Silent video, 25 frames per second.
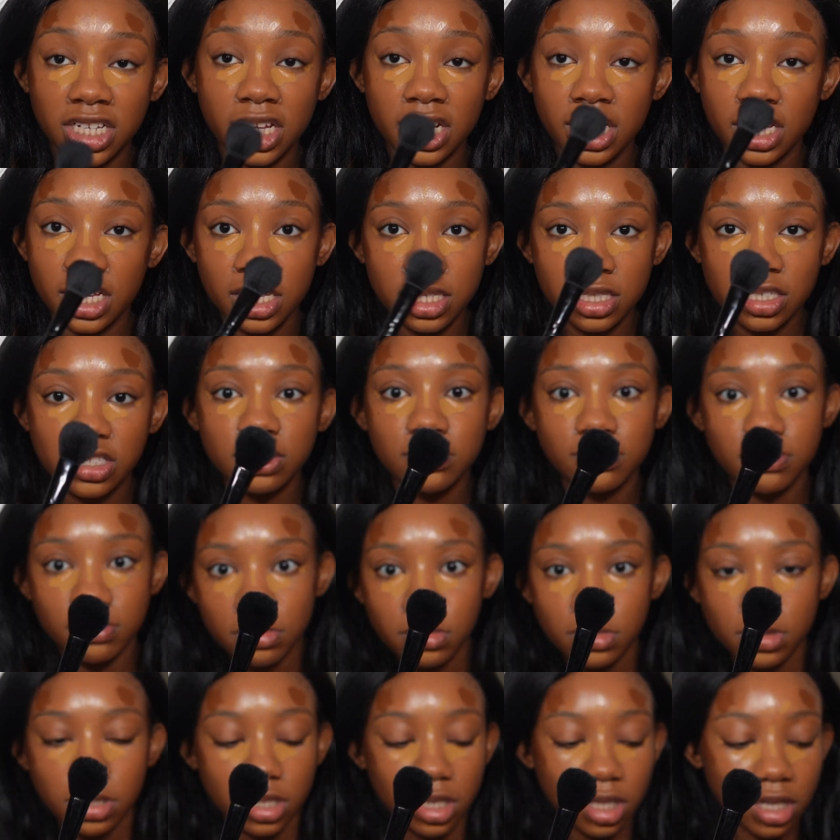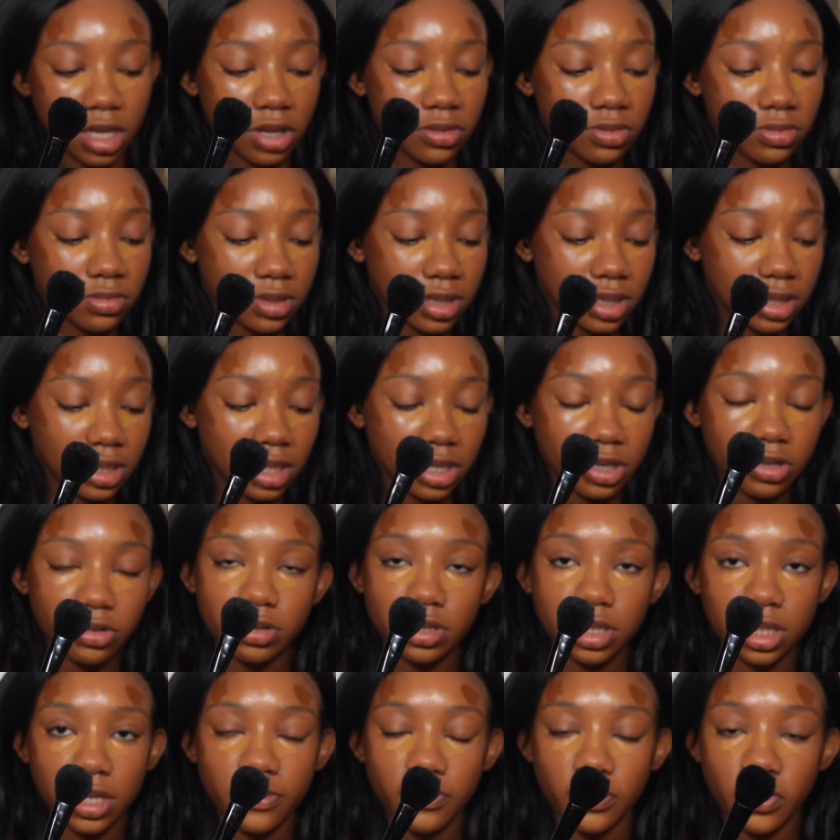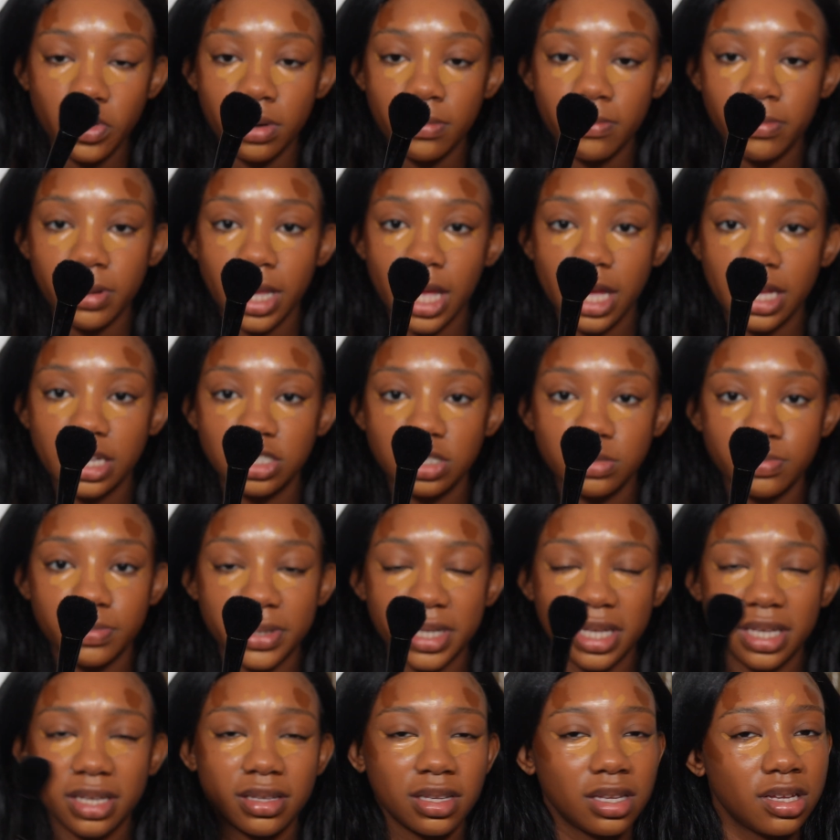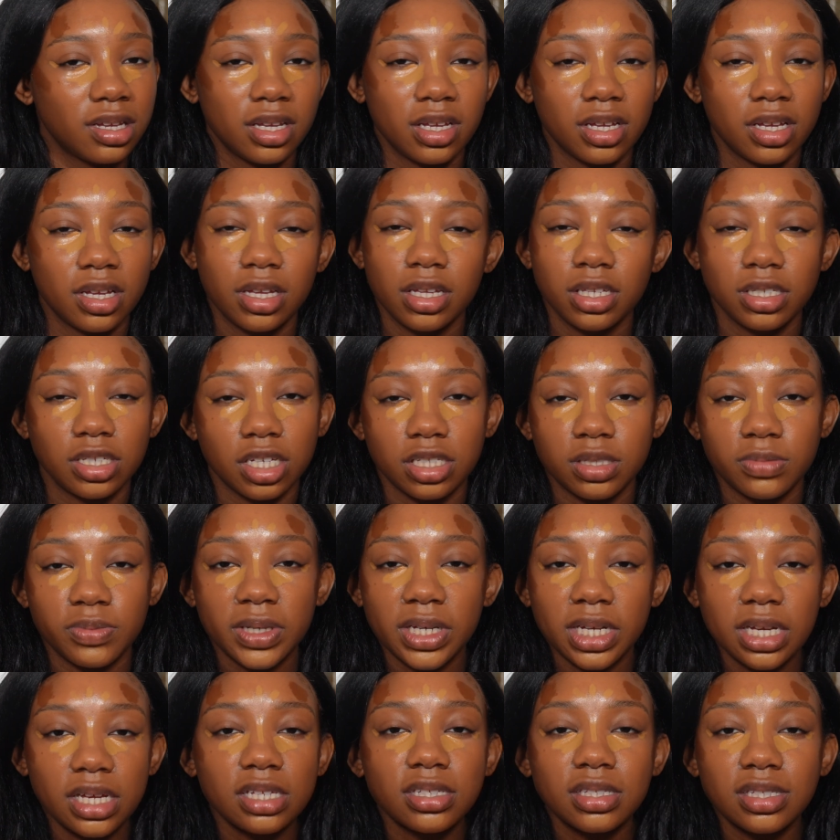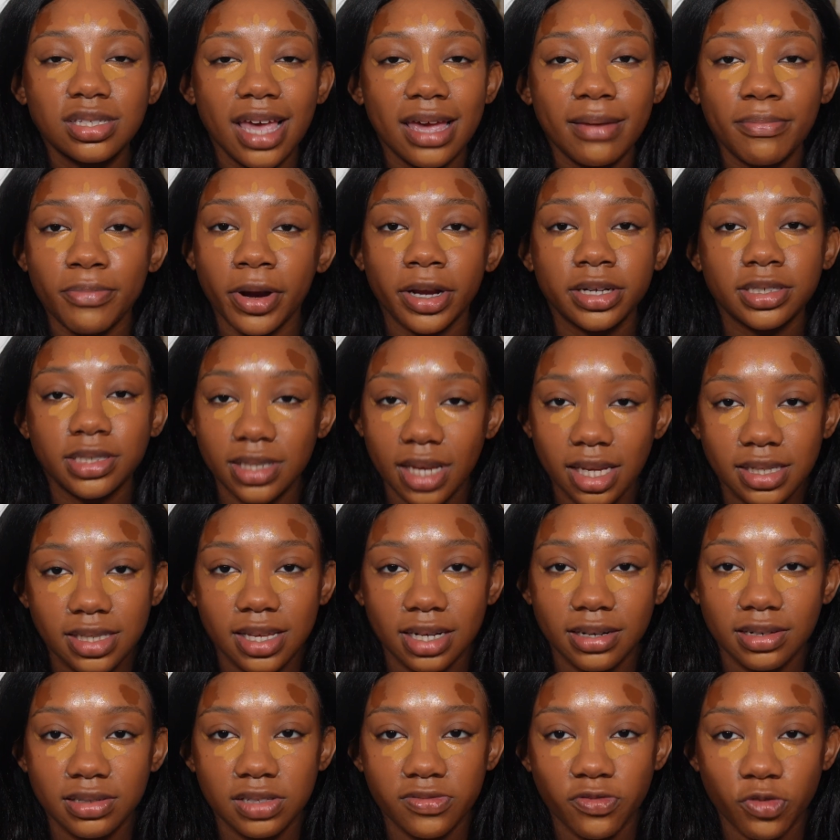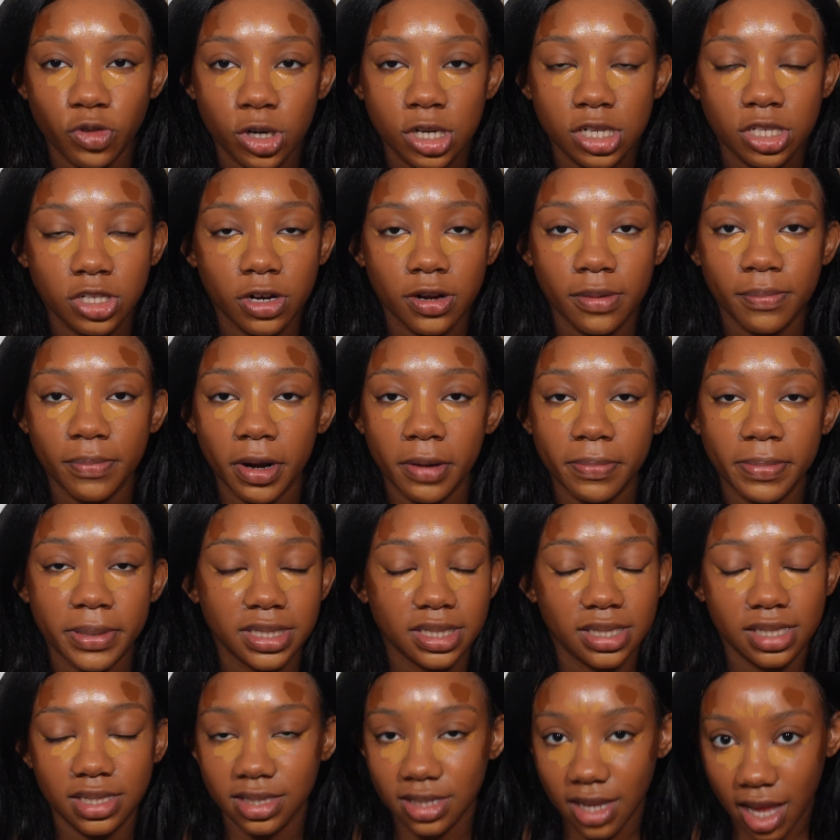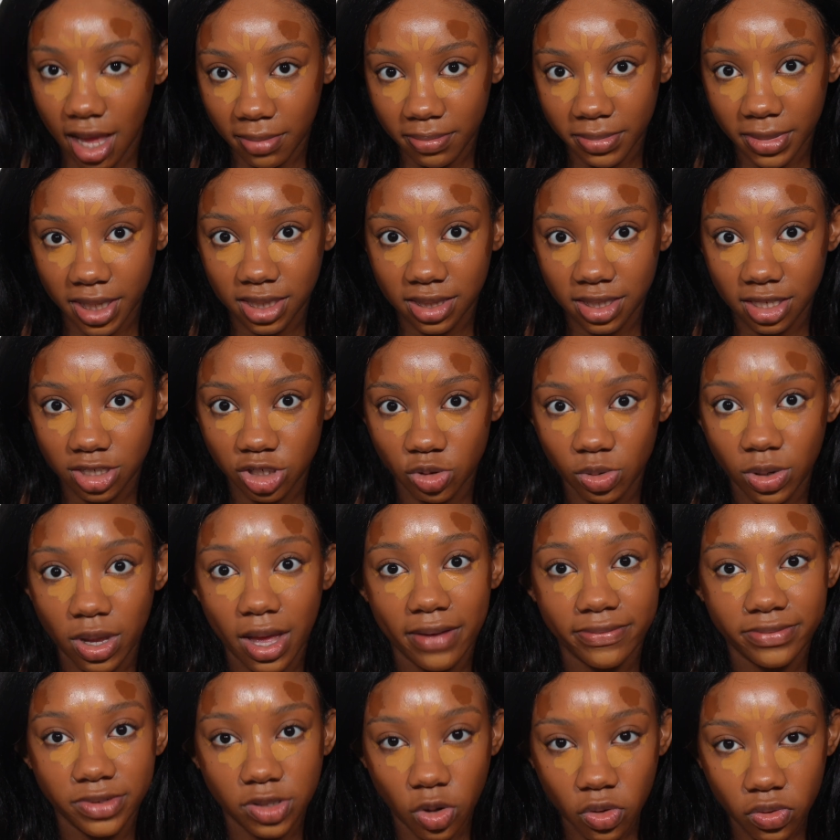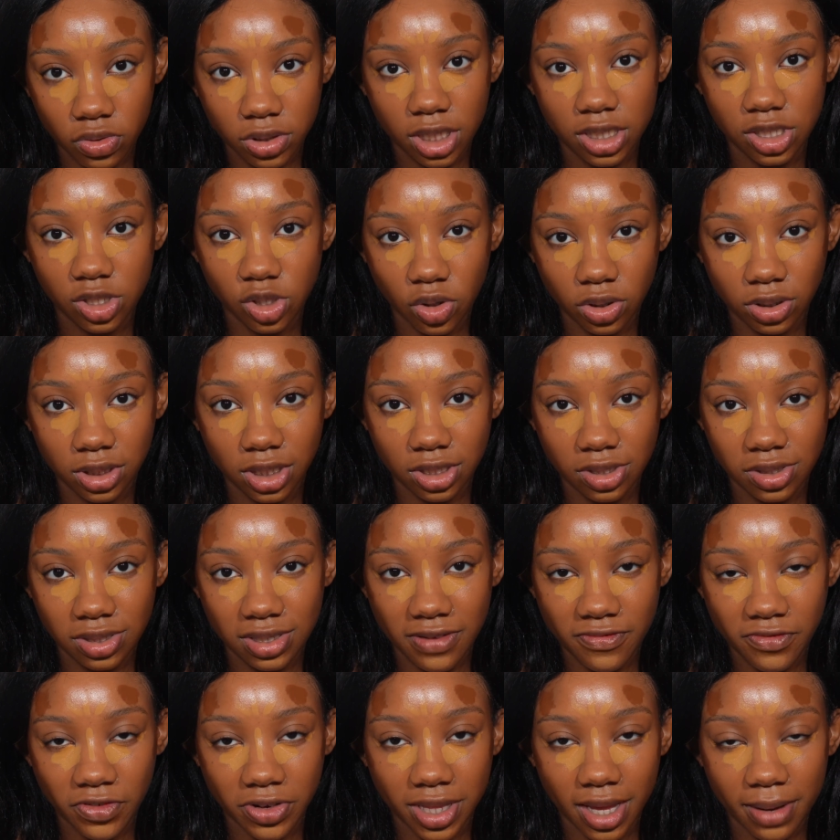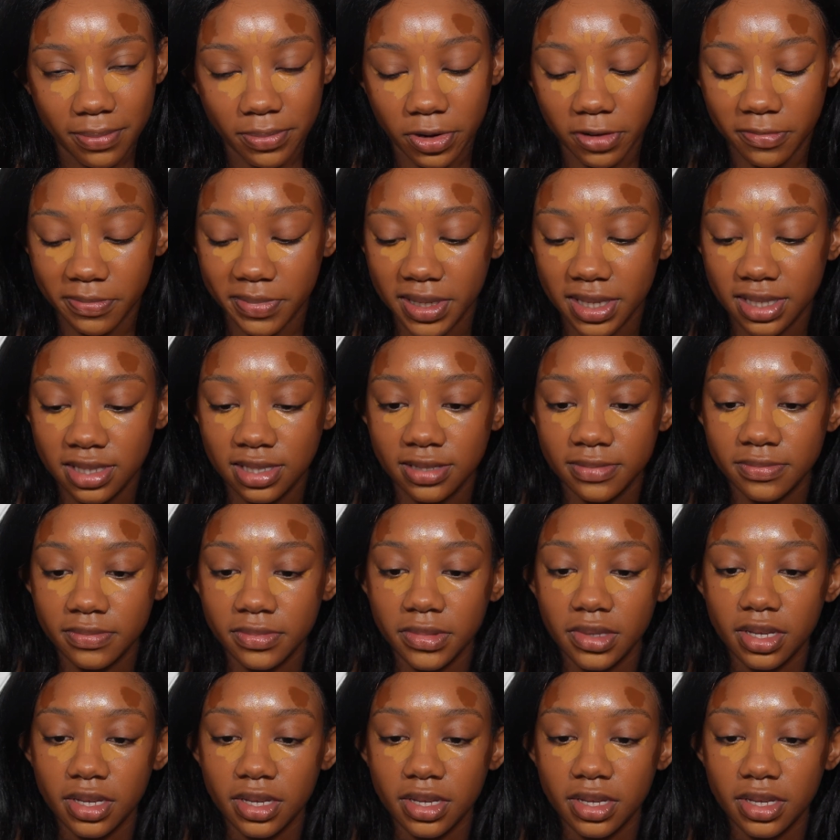It is, you know, literally for blush, but just because a brush says that it's for a certain purpose does not mean that you have to only solely use it for that purpose.